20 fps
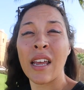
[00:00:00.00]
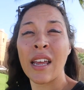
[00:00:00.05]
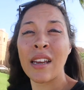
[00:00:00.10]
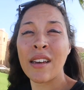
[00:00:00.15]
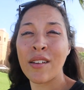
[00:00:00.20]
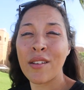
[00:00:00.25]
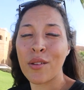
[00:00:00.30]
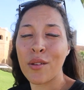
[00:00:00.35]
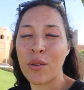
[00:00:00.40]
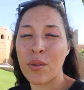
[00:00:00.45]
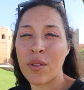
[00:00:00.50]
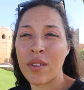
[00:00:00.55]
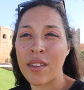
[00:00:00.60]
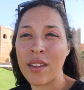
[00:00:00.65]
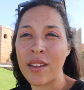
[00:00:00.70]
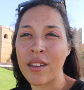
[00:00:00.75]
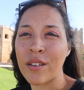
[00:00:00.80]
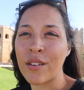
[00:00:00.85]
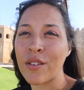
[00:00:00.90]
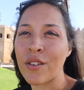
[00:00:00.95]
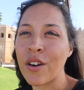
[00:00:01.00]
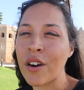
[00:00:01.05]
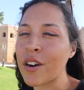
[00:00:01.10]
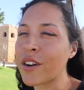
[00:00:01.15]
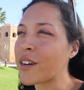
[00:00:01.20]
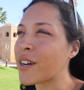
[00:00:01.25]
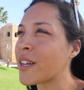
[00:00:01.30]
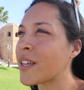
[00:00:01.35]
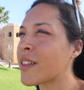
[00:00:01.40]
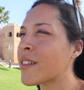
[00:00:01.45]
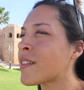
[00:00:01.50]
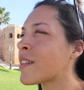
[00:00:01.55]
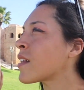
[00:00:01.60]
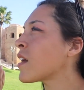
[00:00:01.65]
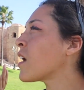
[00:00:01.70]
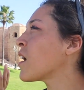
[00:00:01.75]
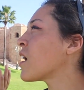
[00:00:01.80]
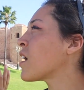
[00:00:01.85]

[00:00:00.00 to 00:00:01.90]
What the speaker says: Andalusian gardens.